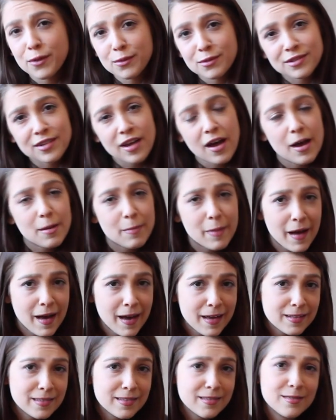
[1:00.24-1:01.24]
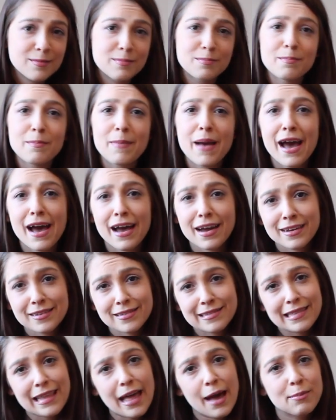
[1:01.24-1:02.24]
phones, iPads,
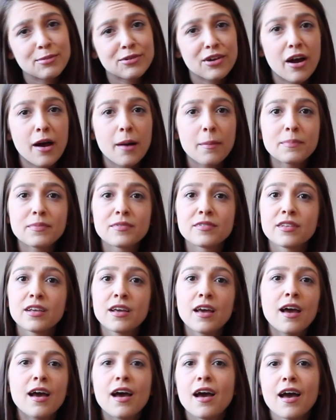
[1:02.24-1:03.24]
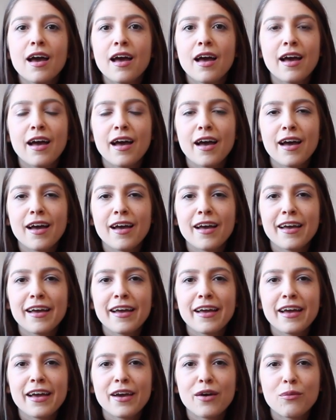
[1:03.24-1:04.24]
Macs, laptops.
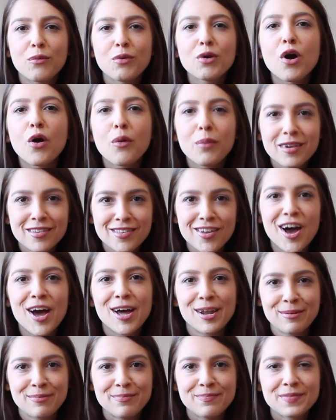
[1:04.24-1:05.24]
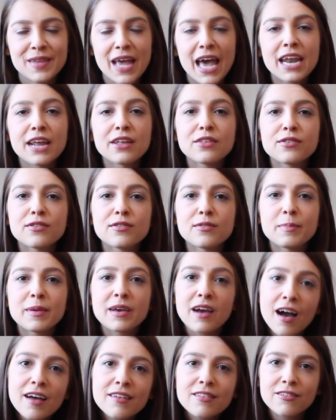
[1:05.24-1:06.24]
We're always on. And it's
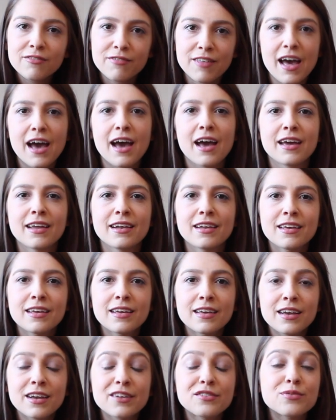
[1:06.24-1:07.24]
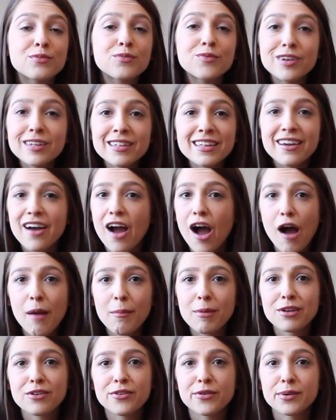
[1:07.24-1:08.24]
because of that, it's really
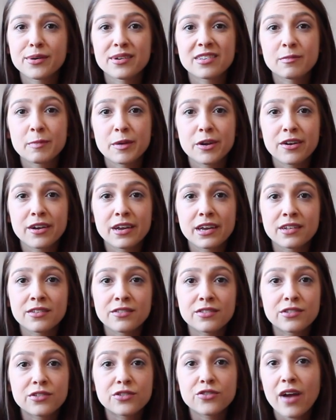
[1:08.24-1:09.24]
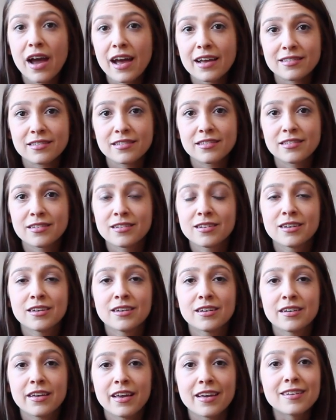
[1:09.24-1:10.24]
common to experience stress,
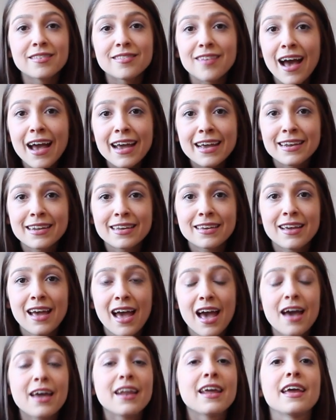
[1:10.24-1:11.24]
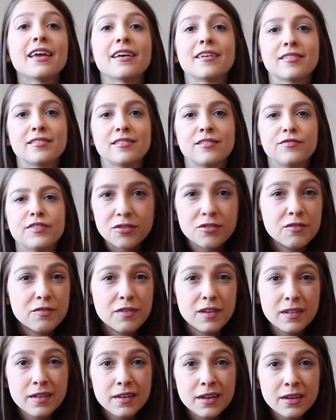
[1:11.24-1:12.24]
anxiety, headaches, just
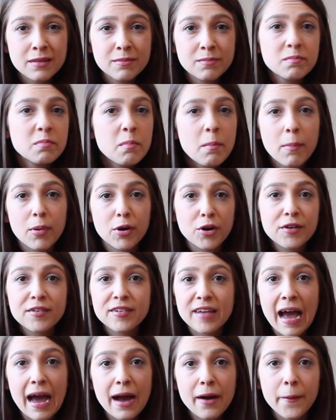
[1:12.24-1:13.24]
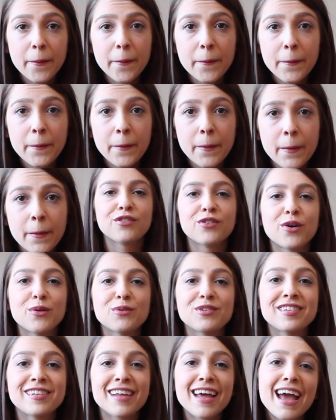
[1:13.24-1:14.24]
feeling burnt out.
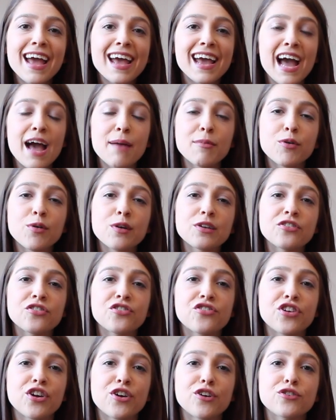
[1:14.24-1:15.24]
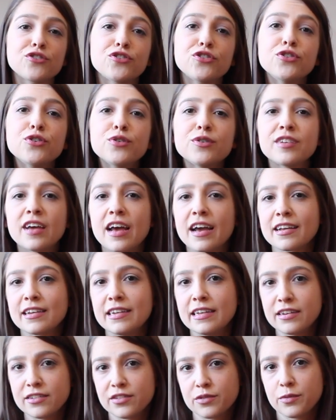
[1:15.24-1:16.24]
So today I'm going to share 2
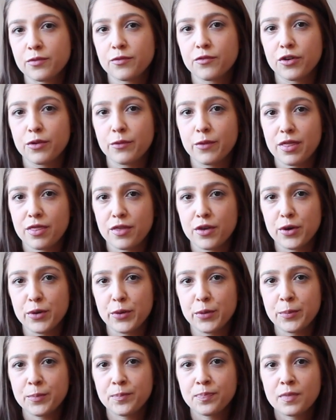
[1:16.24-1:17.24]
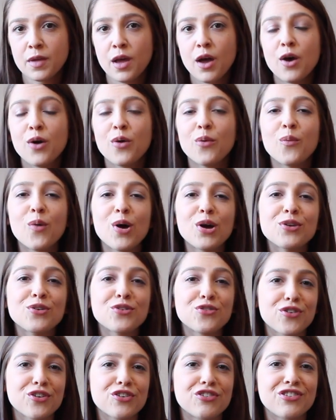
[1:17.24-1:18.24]
techniques with you, one
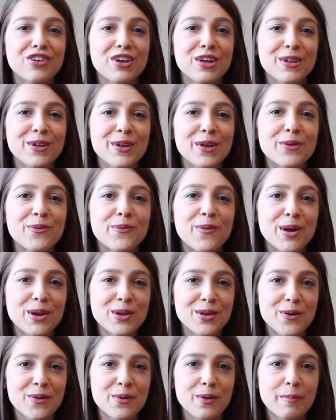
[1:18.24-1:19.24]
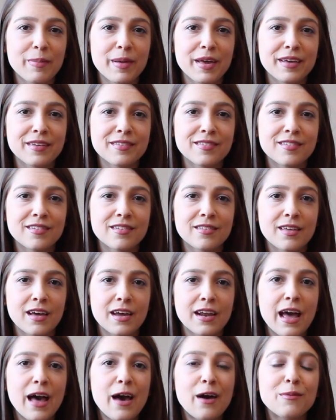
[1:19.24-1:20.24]
nutrition and one yoga based,
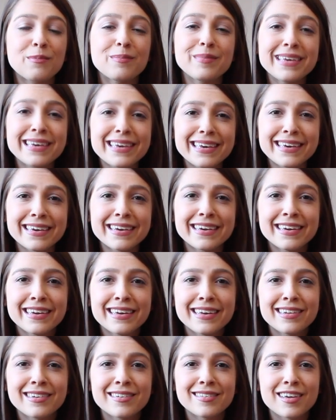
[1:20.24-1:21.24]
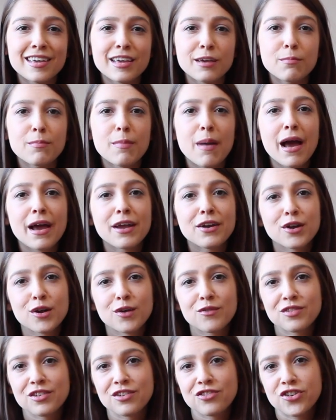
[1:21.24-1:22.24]
that help me to keep my
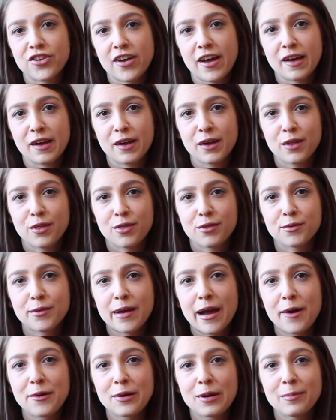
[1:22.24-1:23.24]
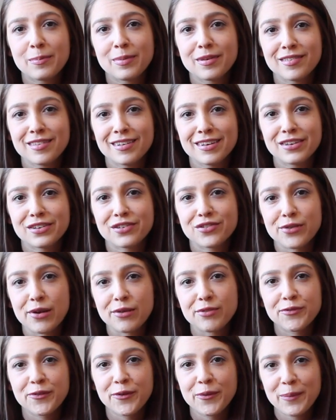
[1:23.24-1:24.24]
nerves in check throughout a busy,
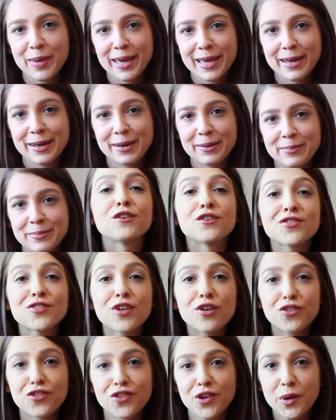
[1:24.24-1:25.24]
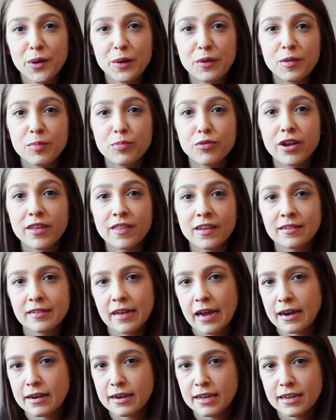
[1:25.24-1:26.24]
stressful week. First, I'll show you the breathing
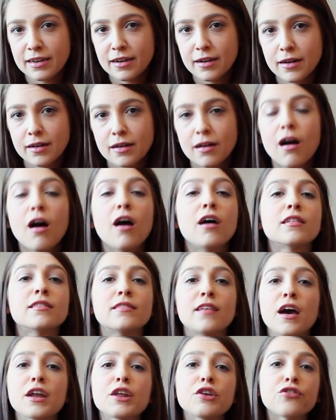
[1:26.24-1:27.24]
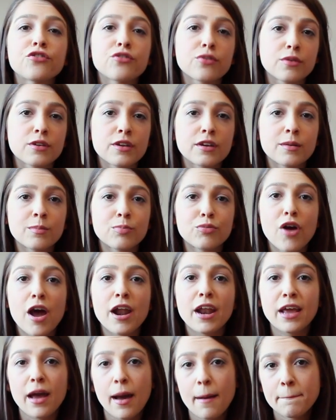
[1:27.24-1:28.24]
technique called nadi shodhan
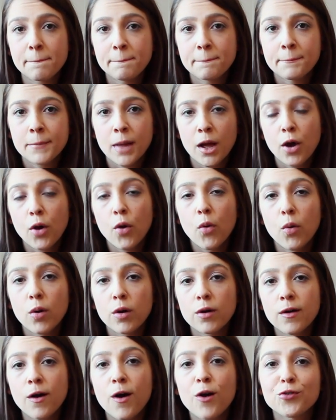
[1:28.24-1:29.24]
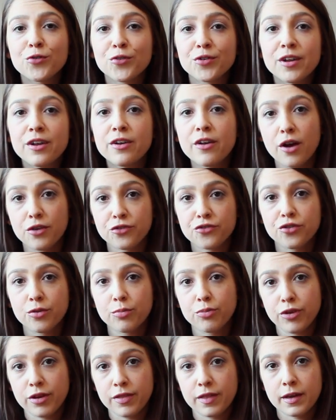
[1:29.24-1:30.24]
pranayam, or alternate
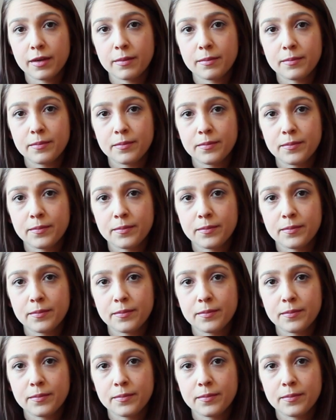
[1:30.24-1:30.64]
nostril breathing.